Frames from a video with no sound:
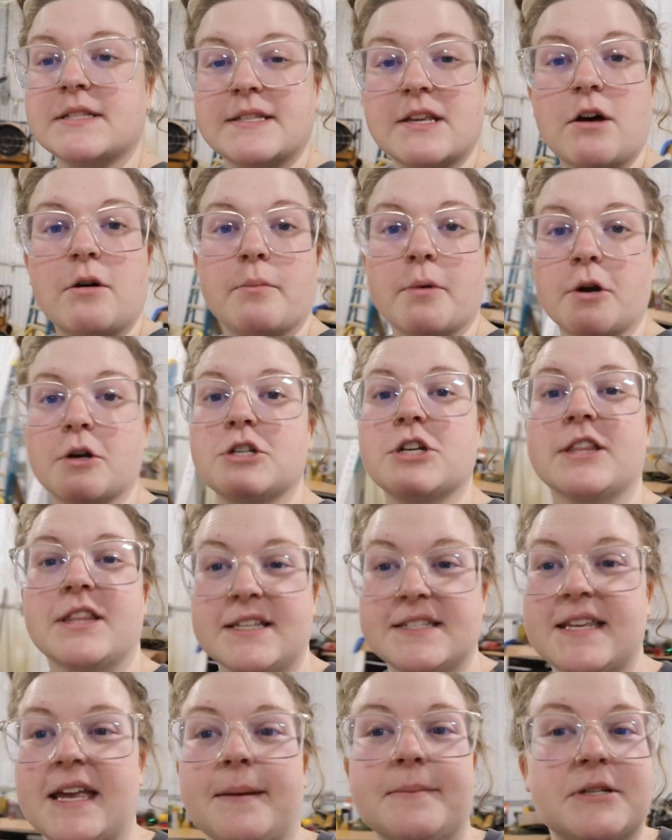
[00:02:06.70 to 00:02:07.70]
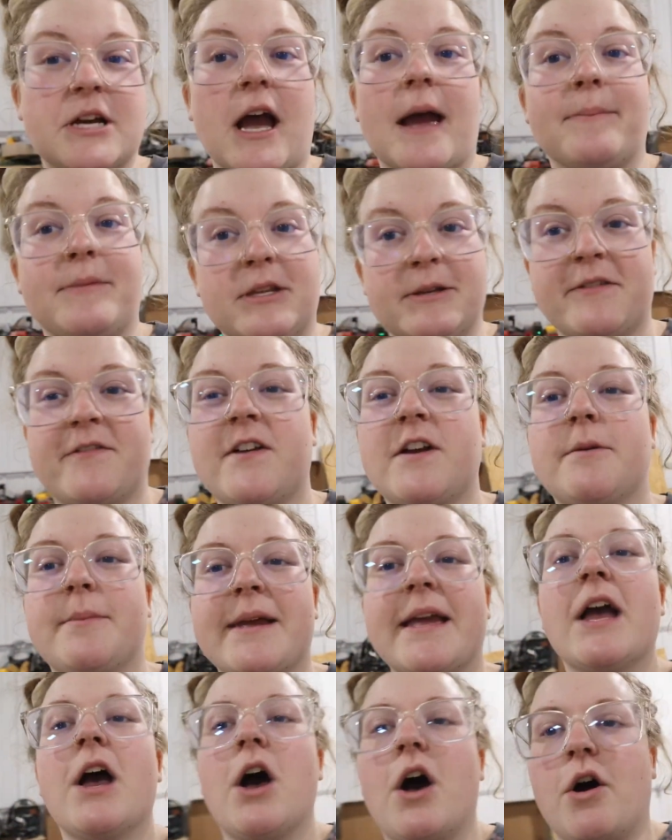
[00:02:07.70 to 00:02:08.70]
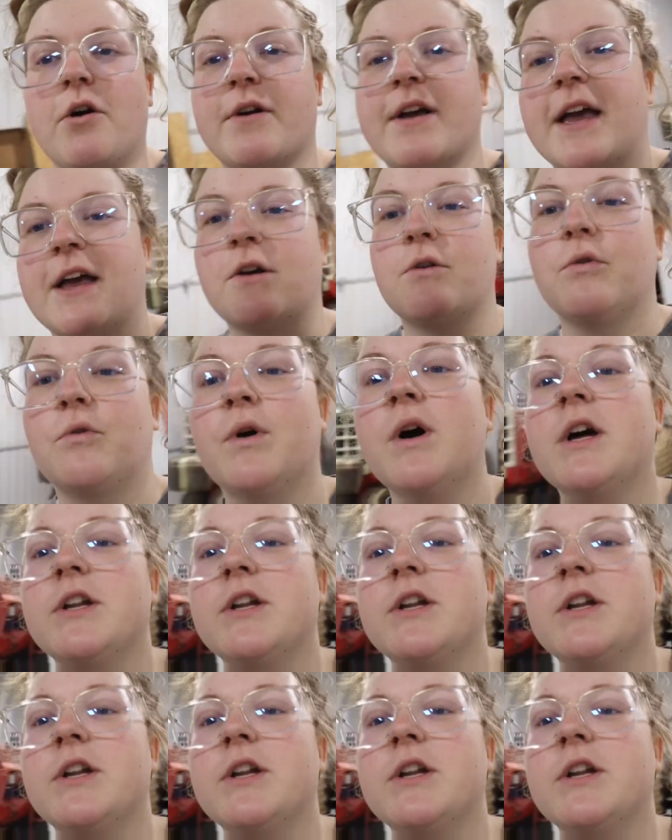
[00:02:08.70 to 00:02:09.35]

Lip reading: sell merch at the same time. You feel me? Okay, cool.